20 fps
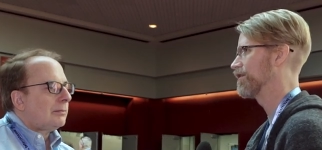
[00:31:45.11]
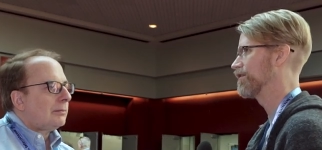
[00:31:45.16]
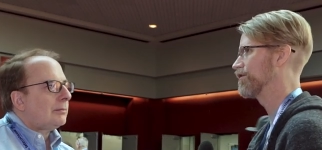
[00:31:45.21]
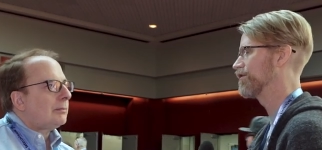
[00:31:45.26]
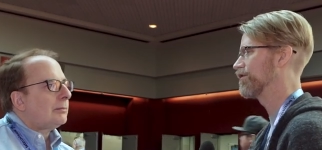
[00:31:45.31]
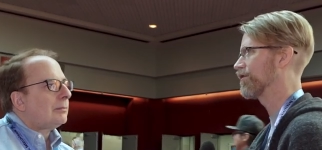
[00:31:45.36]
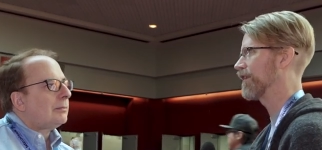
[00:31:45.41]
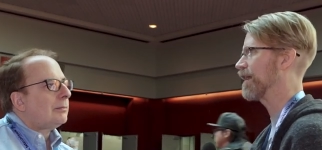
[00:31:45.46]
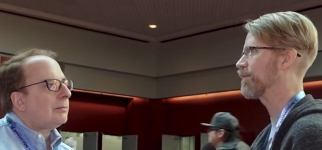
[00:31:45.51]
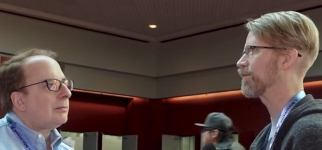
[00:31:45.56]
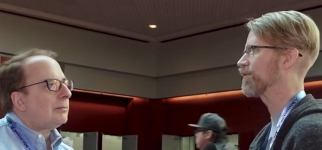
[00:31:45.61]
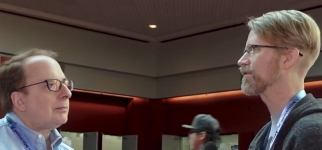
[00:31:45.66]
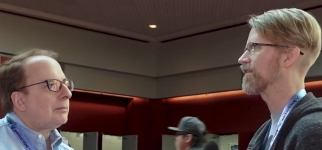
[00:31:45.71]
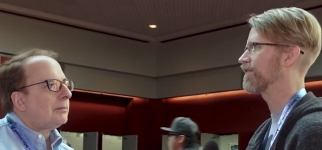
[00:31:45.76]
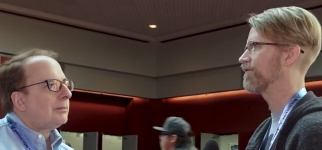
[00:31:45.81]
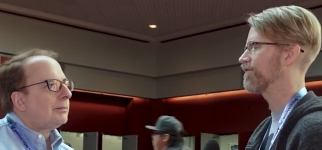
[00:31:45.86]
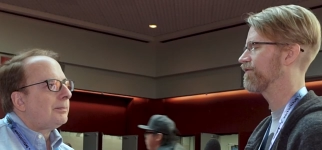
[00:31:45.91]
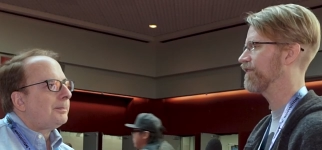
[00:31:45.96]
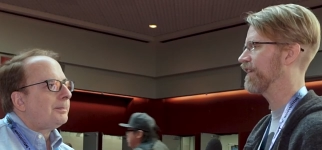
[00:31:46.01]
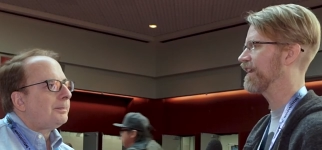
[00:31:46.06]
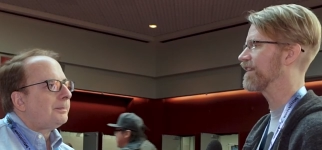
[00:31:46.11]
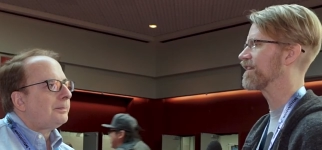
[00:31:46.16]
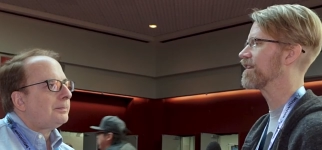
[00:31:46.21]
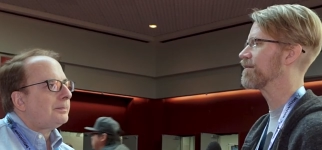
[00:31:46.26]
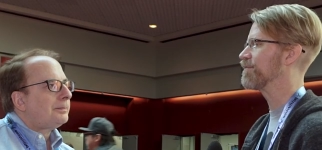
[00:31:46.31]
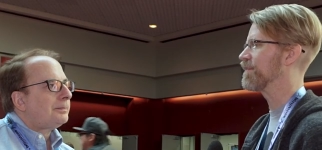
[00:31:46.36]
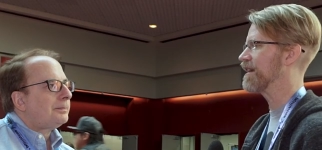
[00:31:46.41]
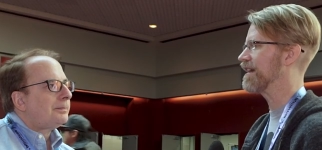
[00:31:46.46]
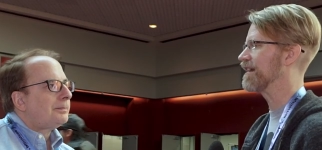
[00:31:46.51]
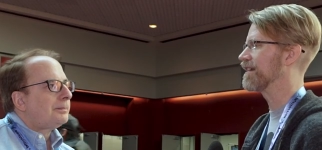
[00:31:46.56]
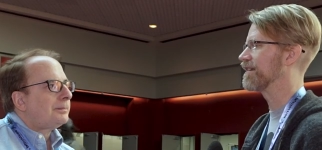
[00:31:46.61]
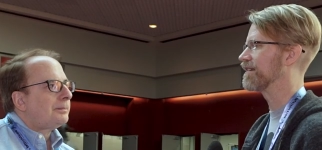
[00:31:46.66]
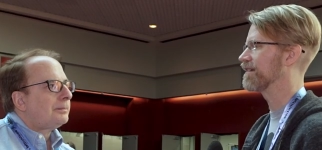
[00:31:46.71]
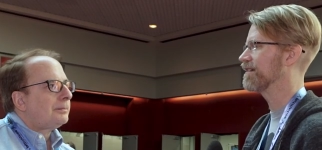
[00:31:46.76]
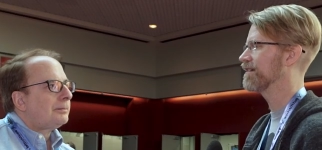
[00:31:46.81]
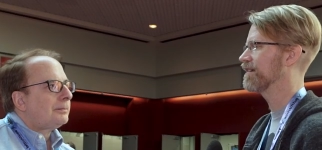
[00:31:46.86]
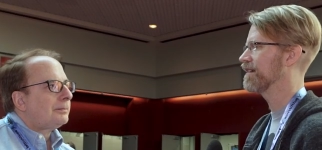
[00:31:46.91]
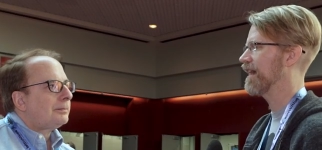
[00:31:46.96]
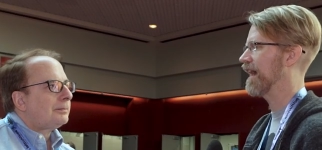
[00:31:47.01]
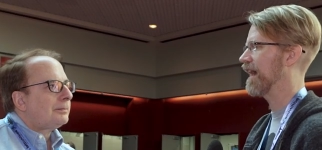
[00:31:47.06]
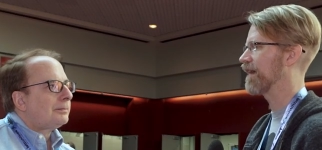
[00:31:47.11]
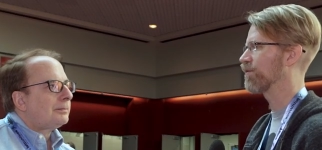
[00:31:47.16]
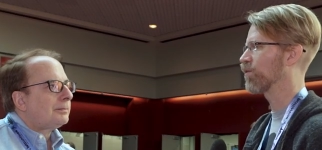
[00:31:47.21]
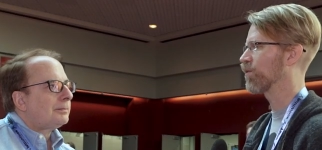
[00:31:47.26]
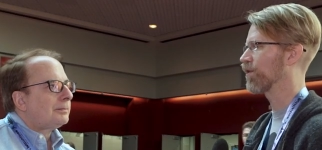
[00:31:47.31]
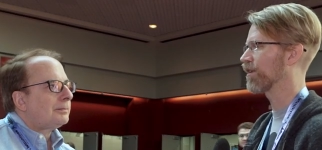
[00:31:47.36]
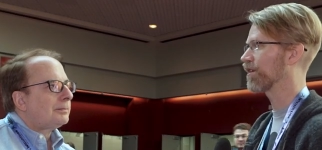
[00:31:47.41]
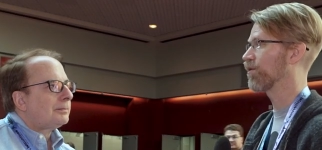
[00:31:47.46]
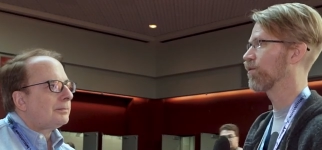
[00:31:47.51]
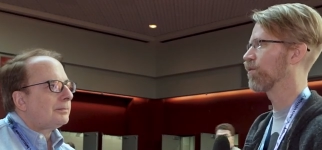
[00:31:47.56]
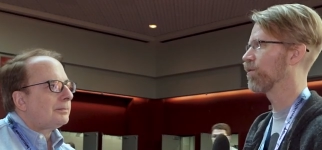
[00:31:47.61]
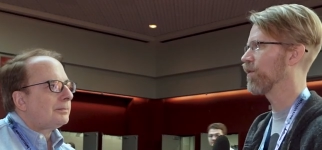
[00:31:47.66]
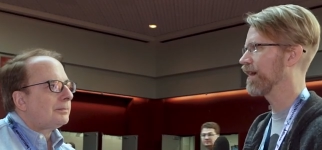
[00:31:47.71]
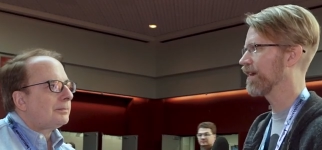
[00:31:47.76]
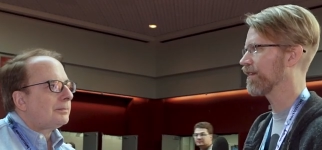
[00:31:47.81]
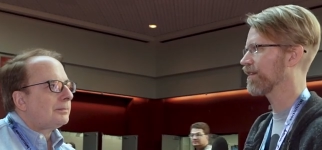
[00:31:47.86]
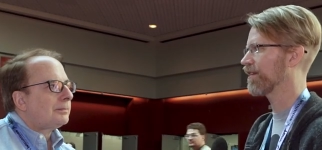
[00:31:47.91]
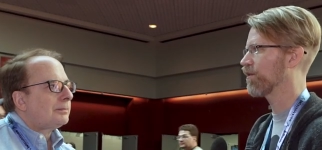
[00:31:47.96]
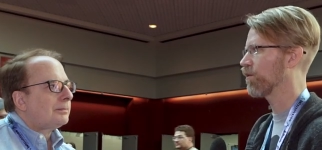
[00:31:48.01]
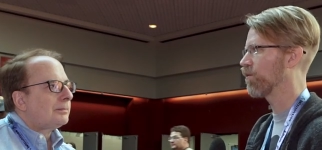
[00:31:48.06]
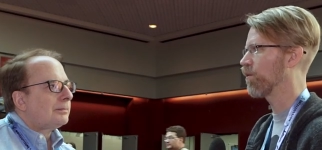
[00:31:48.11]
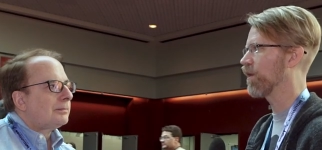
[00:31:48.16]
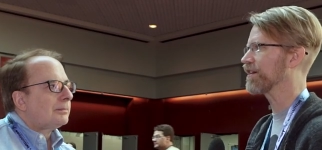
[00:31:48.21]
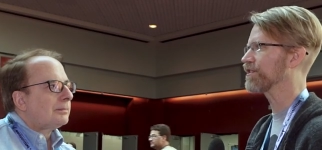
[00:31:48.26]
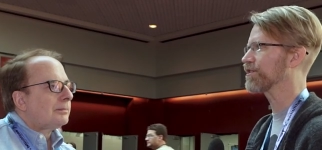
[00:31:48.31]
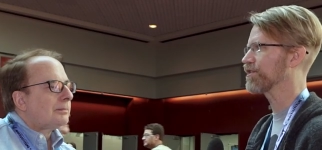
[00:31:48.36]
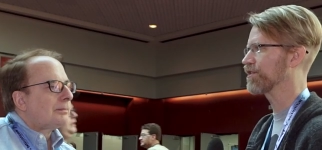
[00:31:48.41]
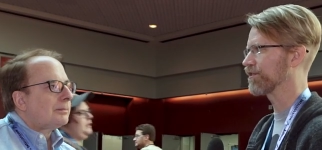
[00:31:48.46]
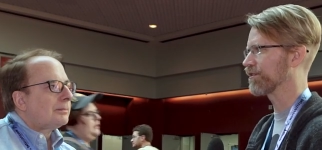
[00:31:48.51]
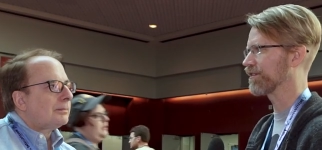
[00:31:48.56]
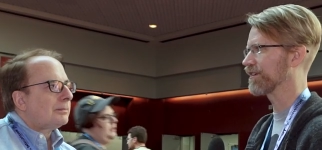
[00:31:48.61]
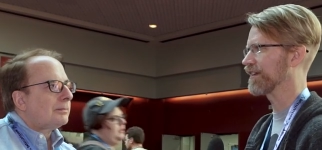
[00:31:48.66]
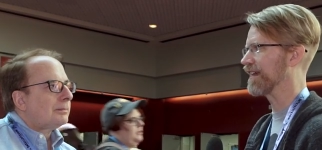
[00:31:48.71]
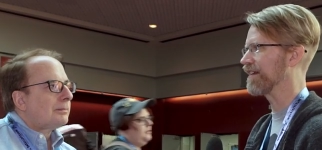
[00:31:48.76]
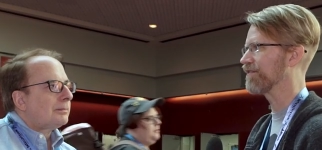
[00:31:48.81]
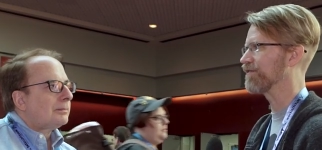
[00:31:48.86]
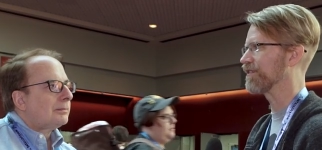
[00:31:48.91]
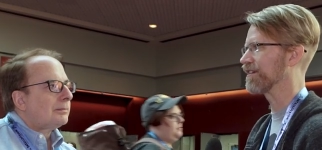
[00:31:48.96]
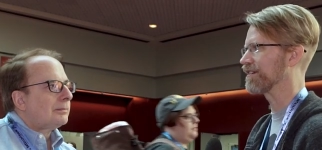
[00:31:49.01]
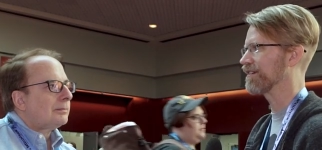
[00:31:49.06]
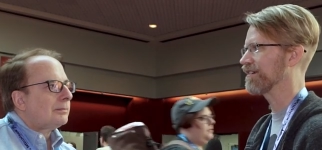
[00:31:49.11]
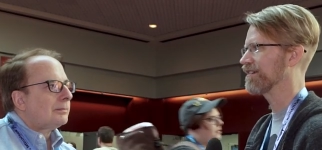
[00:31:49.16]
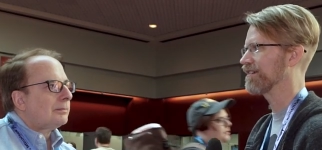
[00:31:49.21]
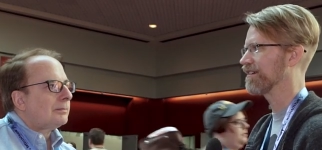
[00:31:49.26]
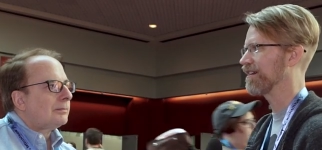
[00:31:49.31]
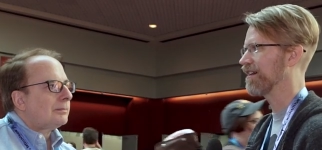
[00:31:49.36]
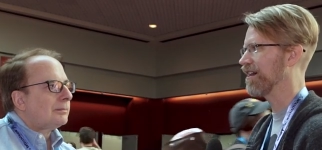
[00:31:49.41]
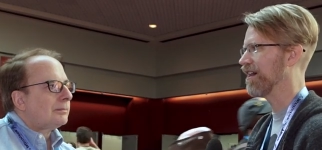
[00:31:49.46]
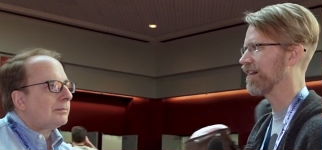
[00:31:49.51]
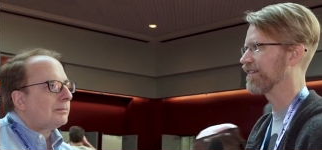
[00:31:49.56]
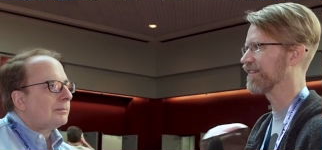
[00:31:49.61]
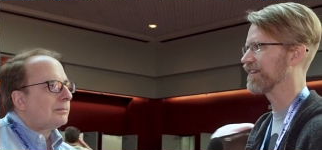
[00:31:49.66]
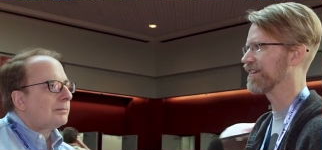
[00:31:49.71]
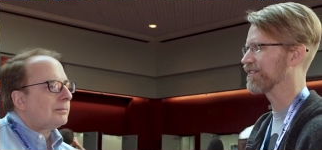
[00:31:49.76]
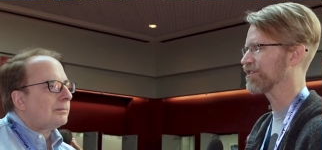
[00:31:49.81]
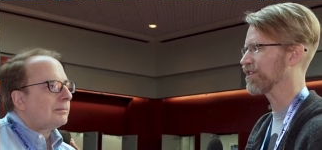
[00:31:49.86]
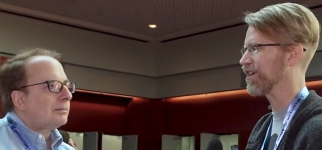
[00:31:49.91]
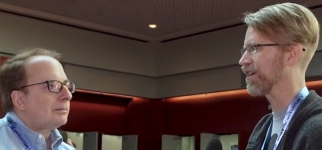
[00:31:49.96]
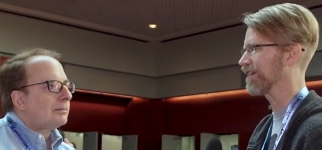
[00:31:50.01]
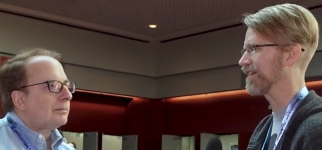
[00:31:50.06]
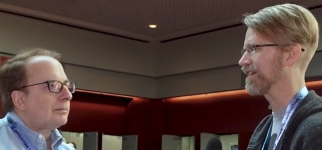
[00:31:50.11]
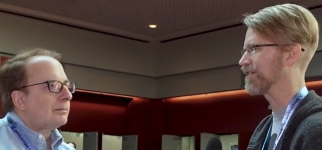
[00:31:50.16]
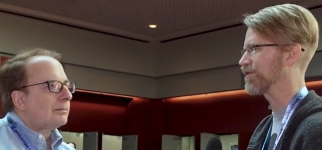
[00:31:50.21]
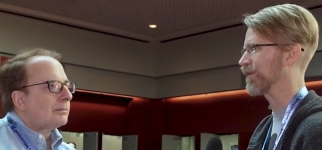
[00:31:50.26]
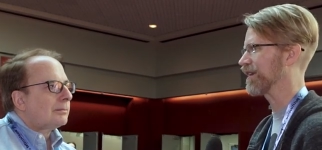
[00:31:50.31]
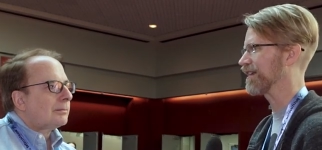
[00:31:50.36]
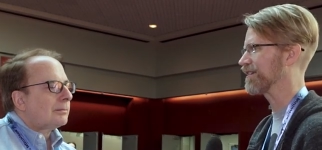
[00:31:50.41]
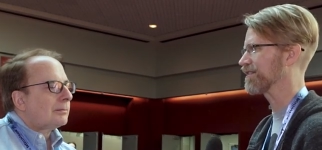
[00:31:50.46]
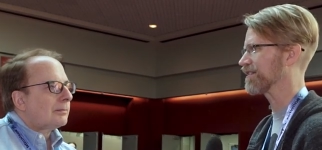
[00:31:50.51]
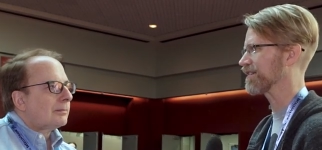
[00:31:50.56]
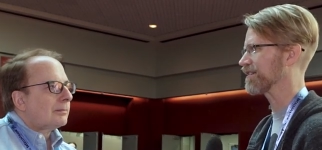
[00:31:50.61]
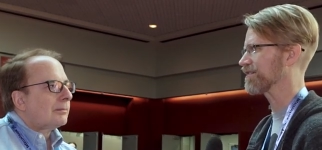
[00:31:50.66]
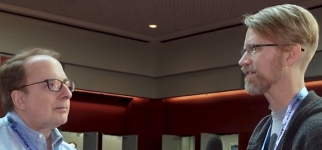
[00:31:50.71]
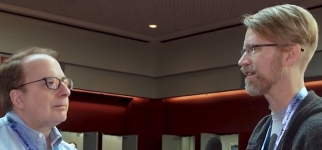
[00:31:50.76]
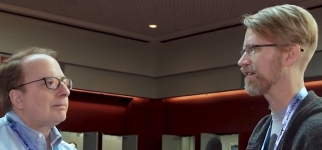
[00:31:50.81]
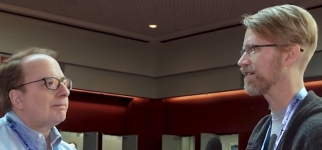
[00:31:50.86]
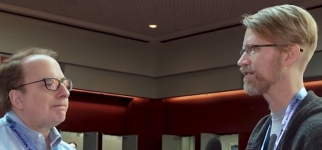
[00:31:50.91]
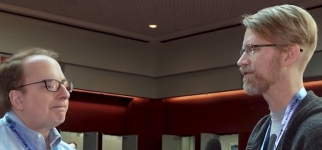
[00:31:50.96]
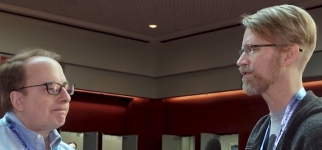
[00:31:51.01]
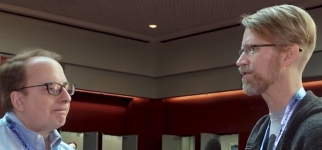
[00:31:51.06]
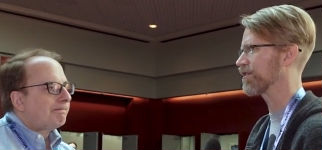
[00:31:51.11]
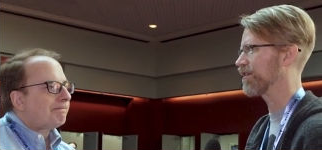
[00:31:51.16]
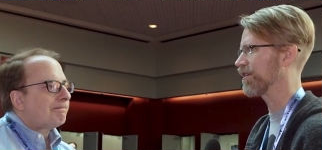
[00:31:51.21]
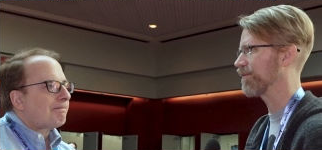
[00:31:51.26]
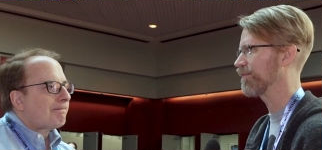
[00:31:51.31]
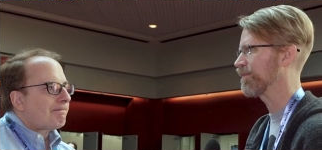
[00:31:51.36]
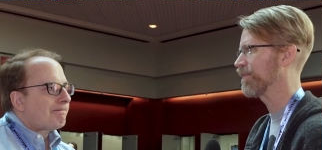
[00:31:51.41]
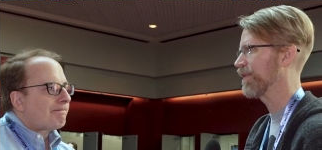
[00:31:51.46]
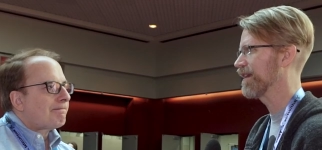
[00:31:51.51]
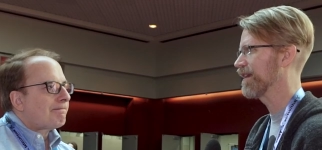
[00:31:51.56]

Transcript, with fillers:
Speaker 1: you're able to fit them in and work with what you're given on the Atari twenty-six hundred. So